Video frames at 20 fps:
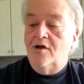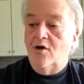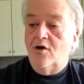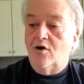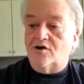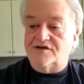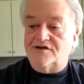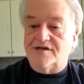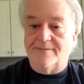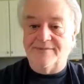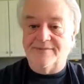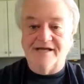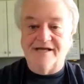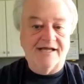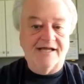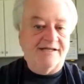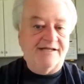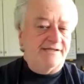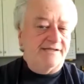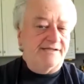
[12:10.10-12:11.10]
or something
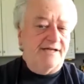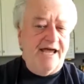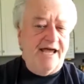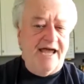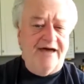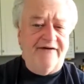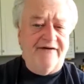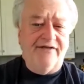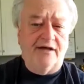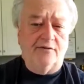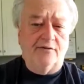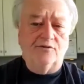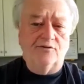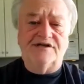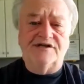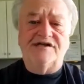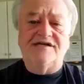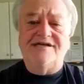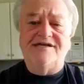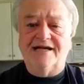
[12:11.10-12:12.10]
that doesn't have that would
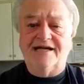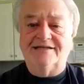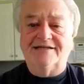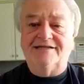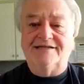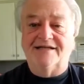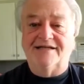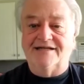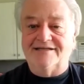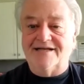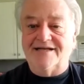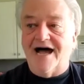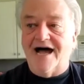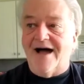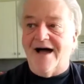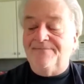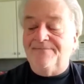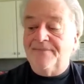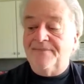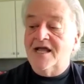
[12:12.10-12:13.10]
stick to the
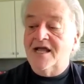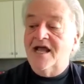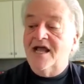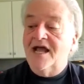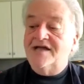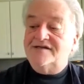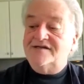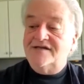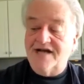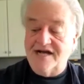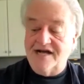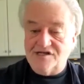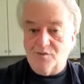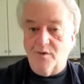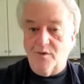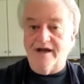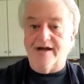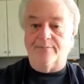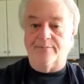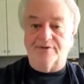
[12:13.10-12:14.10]
top, it's a nice
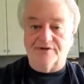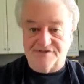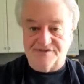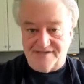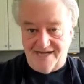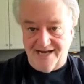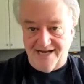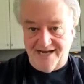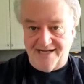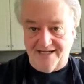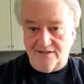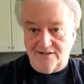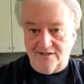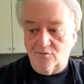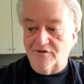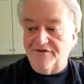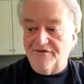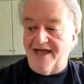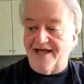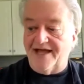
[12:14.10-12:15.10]
way to present it
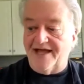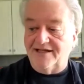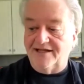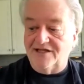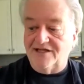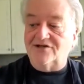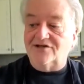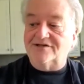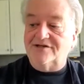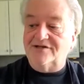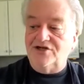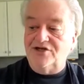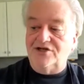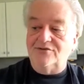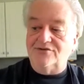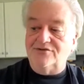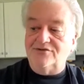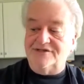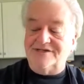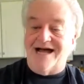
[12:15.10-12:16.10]
with that little
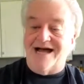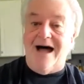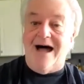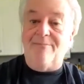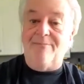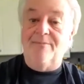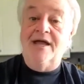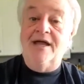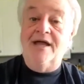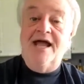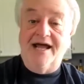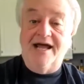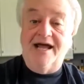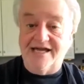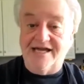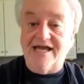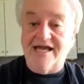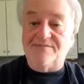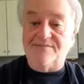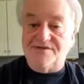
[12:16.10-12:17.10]
cute top, and
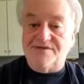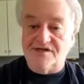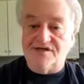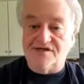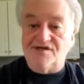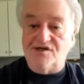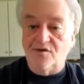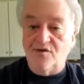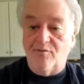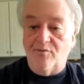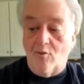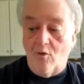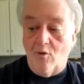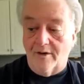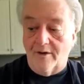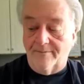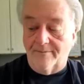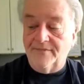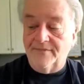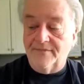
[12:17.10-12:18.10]
it keeps the soup
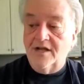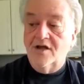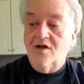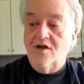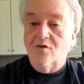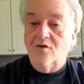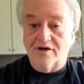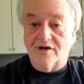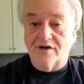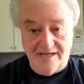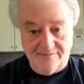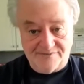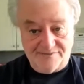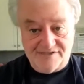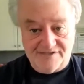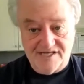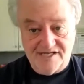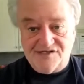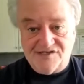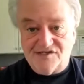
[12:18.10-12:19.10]
warm. What keeps
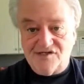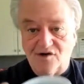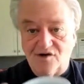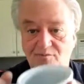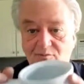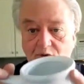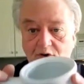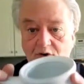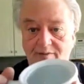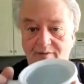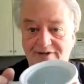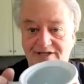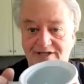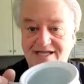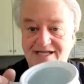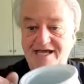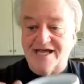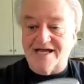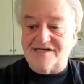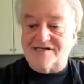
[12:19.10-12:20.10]
this soup warm in
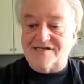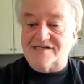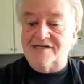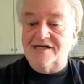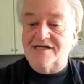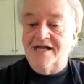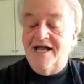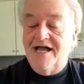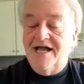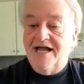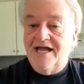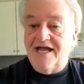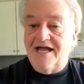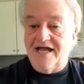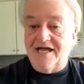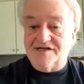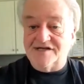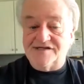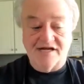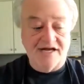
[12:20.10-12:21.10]
this
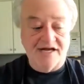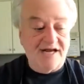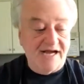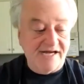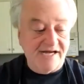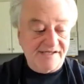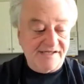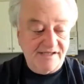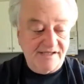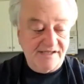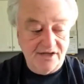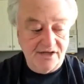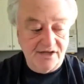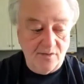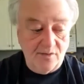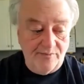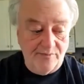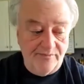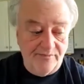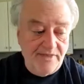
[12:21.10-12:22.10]
is a nice
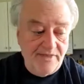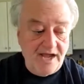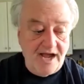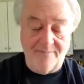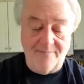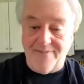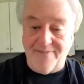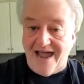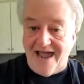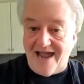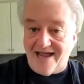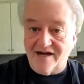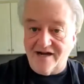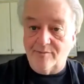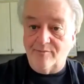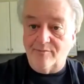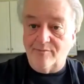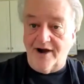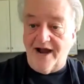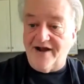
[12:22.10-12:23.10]
little baguette
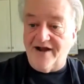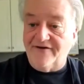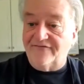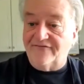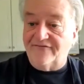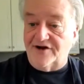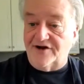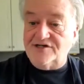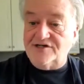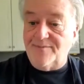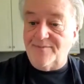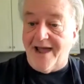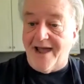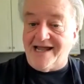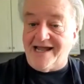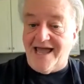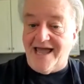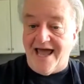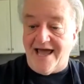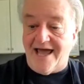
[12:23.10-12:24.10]
of bread, French
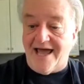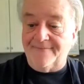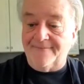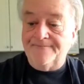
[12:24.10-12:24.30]
baguette,